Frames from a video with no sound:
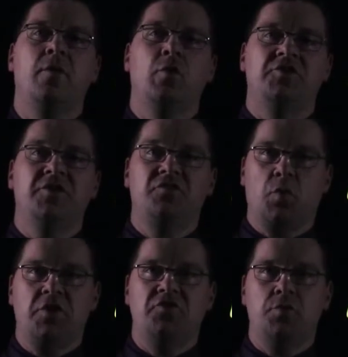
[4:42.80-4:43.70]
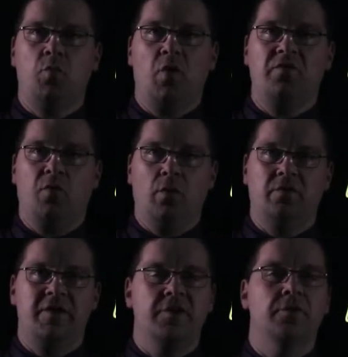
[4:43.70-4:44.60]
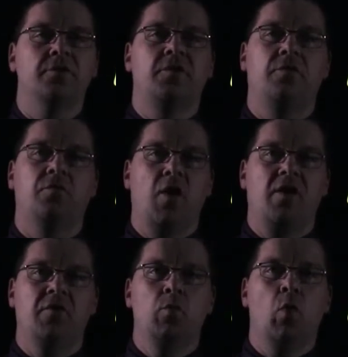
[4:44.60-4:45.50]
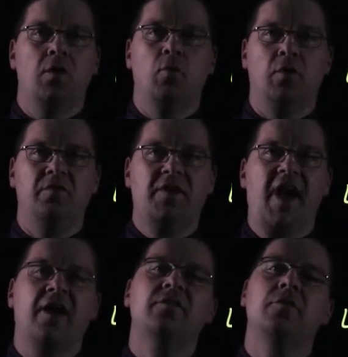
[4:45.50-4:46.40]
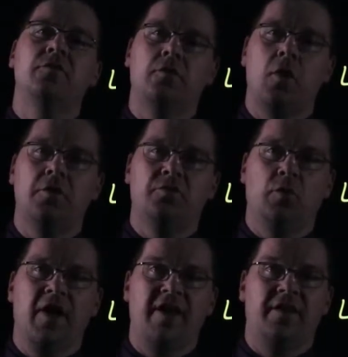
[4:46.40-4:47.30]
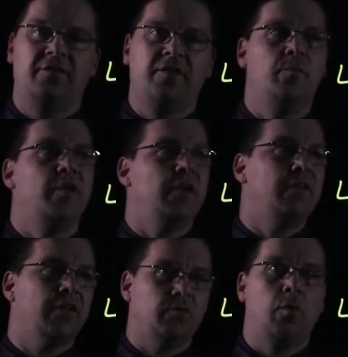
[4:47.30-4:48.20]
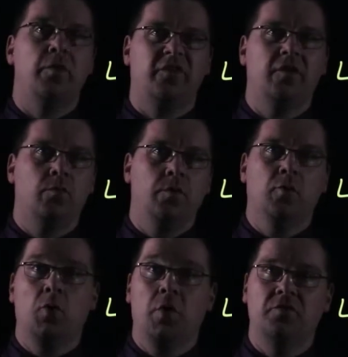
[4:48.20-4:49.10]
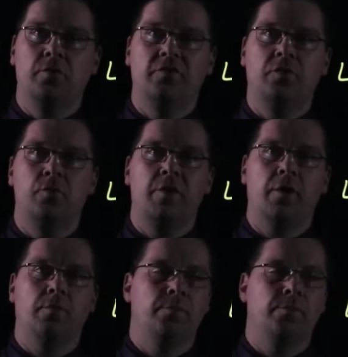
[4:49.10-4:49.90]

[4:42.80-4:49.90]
which is 22.4 liters for every 1 mole of gas, so long as we're at STP, and that's what we said we were going to assume here.